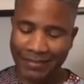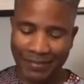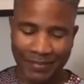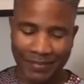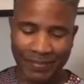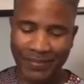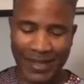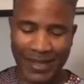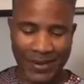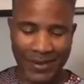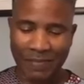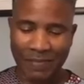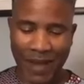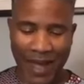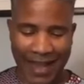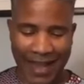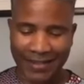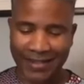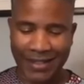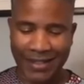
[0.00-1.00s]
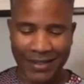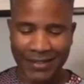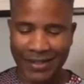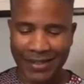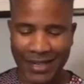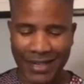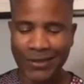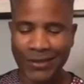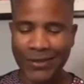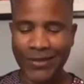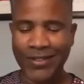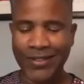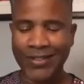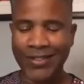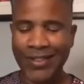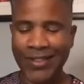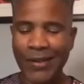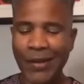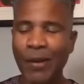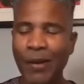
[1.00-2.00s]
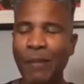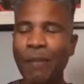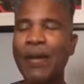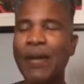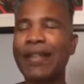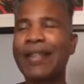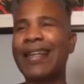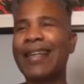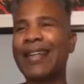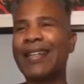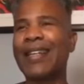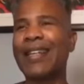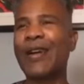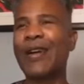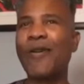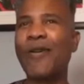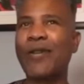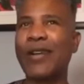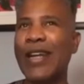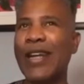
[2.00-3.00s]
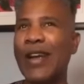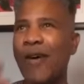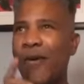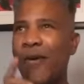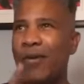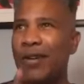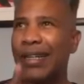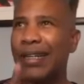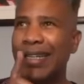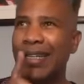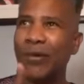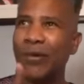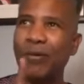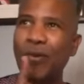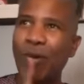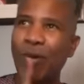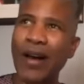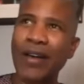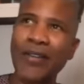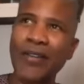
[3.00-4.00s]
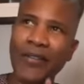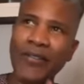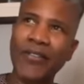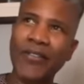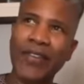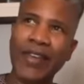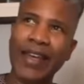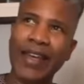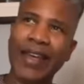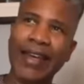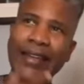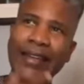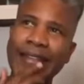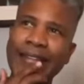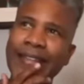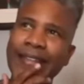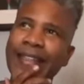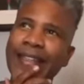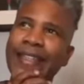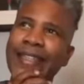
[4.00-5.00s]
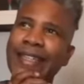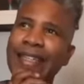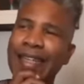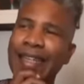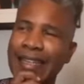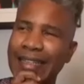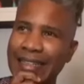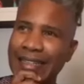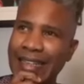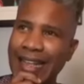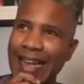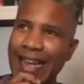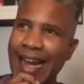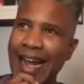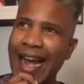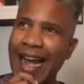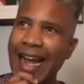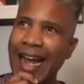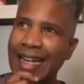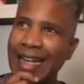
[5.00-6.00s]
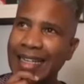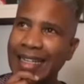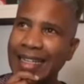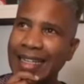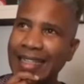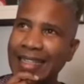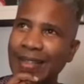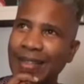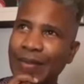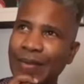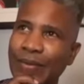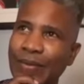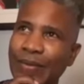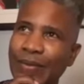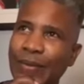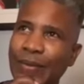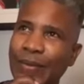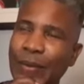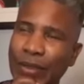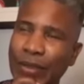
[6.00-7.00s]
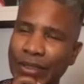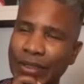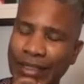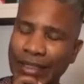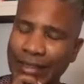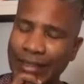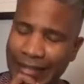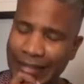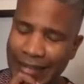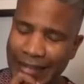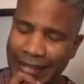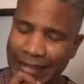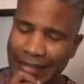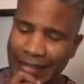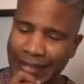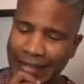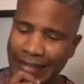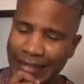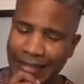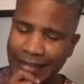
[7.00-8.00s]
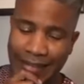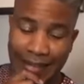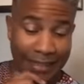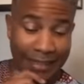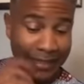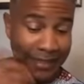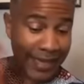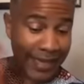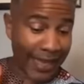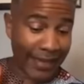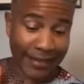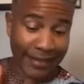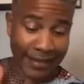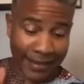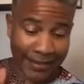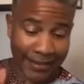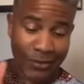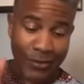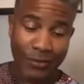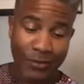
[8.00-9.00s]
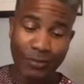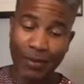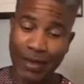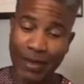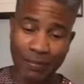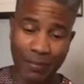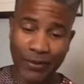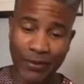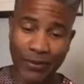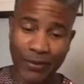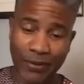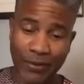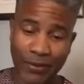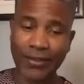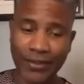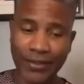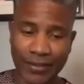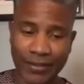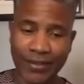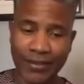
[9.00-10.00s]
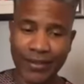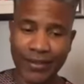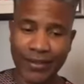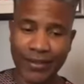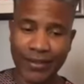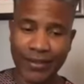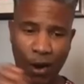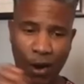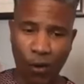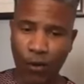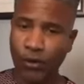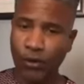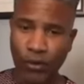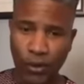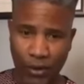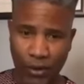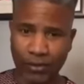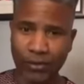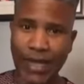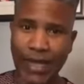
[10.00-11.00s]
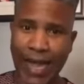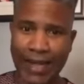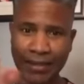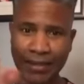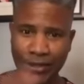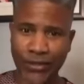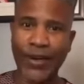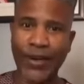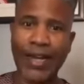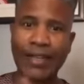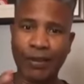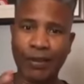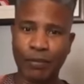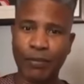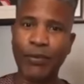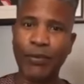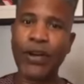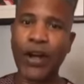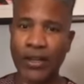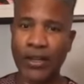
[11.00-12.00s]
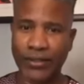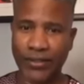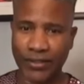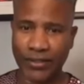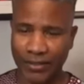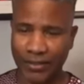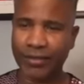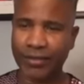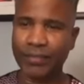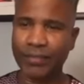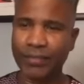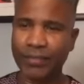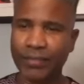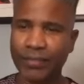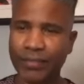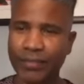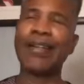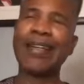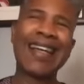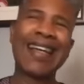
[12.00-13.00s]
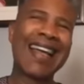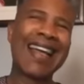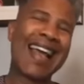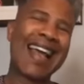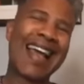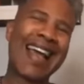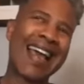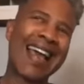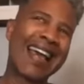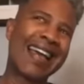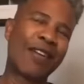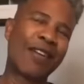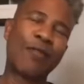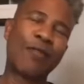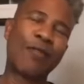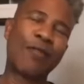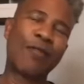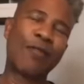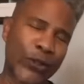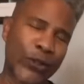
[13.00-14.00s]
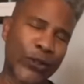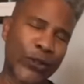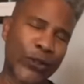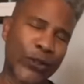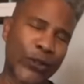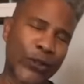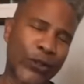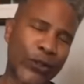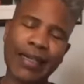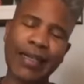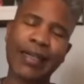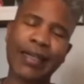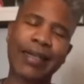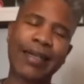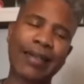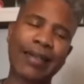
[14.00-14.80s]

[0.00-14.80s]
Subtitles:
you know, passed the audition, but the only one thing is that I was intending to play percussion, you know, like, or enter as a percussion player. And unfortunately,